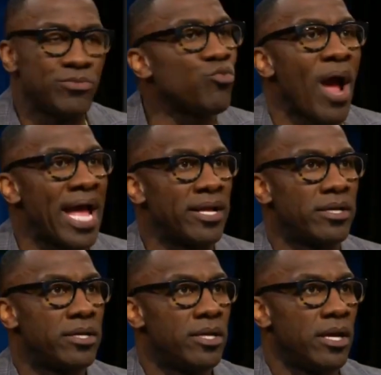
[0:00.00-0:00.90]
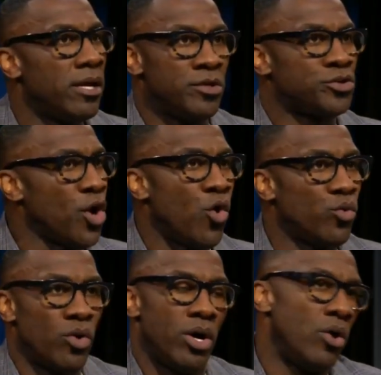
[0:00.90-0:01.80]
Right.
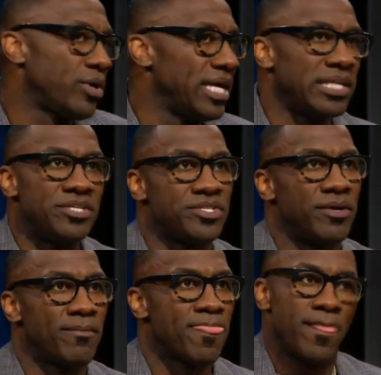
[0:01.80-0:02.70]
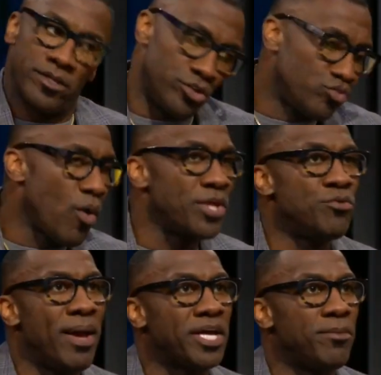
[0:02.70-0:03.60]
So, okay, Lisa, this is why you're
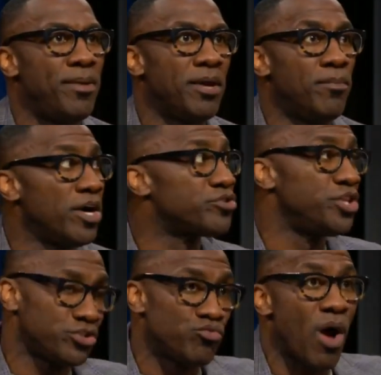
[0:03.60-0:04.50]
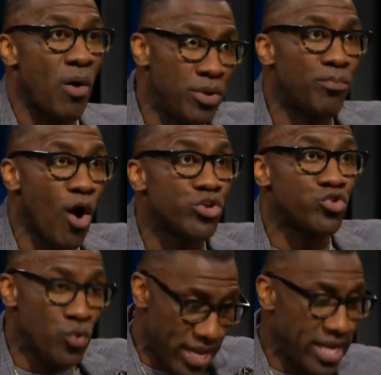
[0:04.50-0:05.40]
making the big bucks. This is why we brought
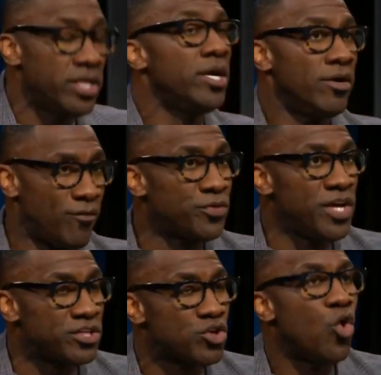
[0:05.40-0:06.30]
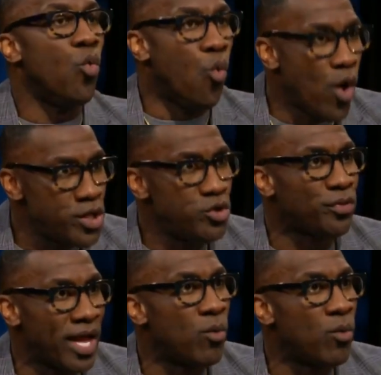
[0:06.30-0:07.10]
you in for this. What do you think?